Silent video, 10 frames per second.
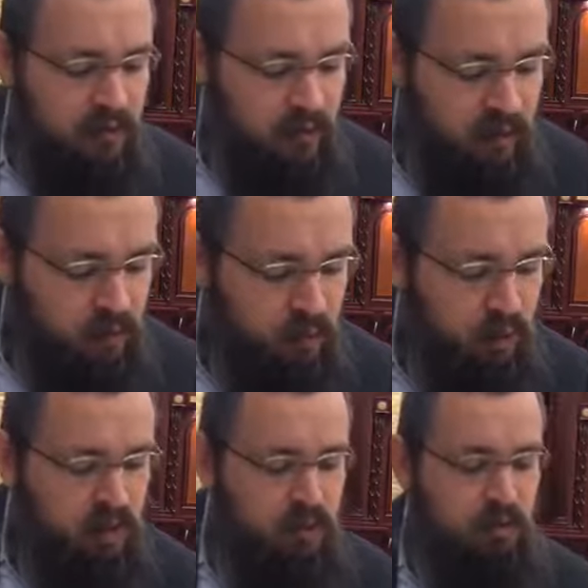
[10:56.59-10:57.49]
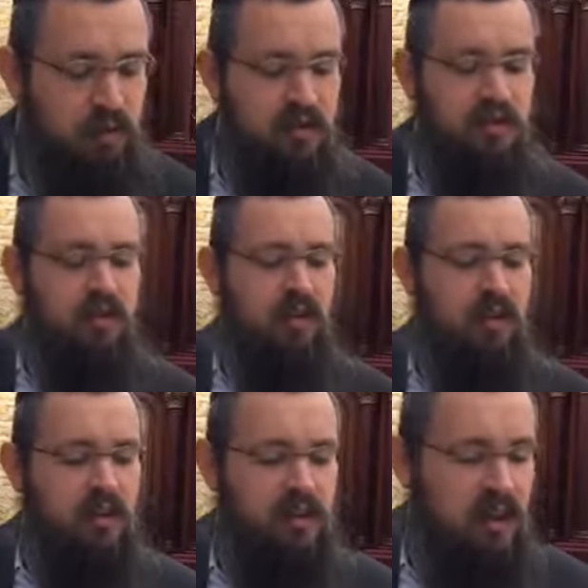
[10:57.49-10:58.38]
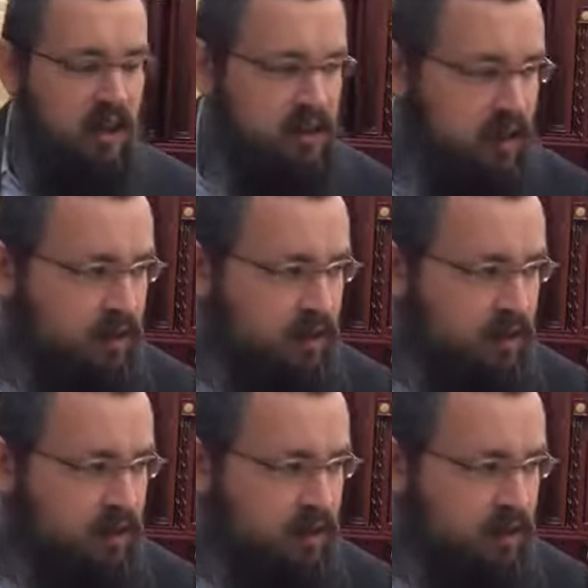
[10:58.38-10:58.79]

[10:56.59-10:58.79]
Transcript: work through this text here.